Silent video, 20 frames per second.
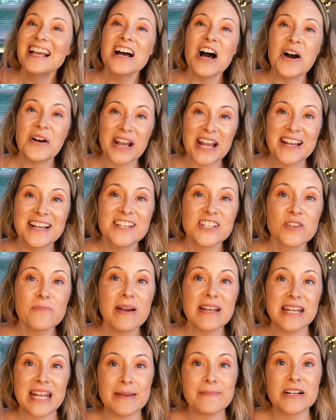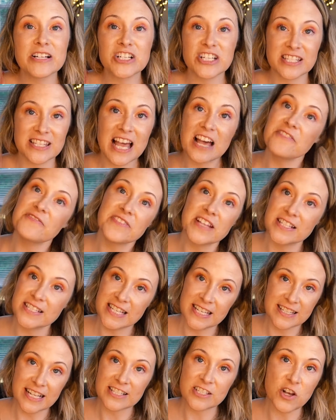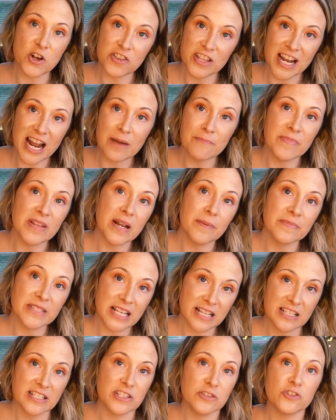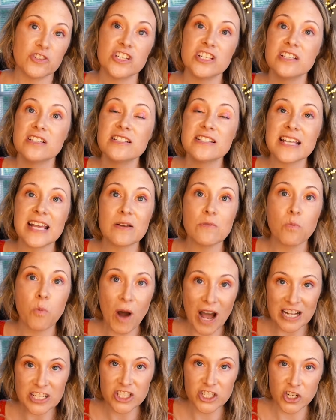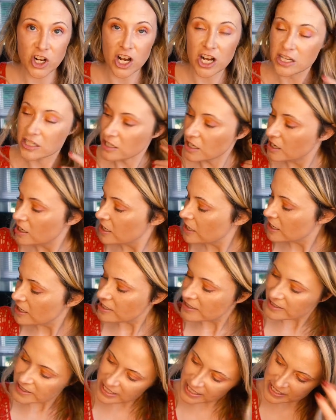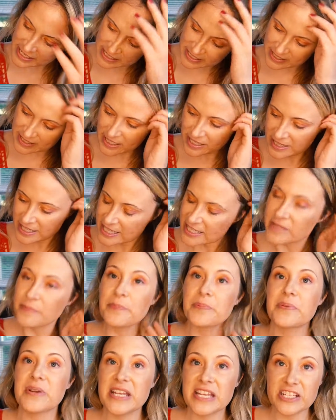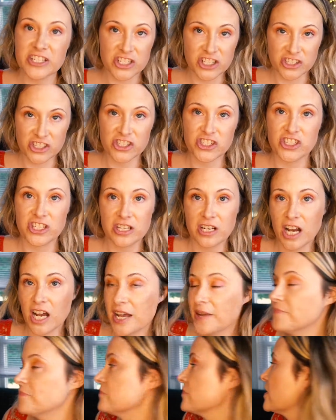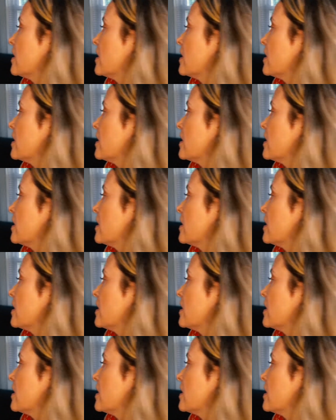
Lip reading: Okay, so my neighbor just left. That's it. That's all that happened. I'm telling you, she is a watchdog. This breed, she's a Shikon.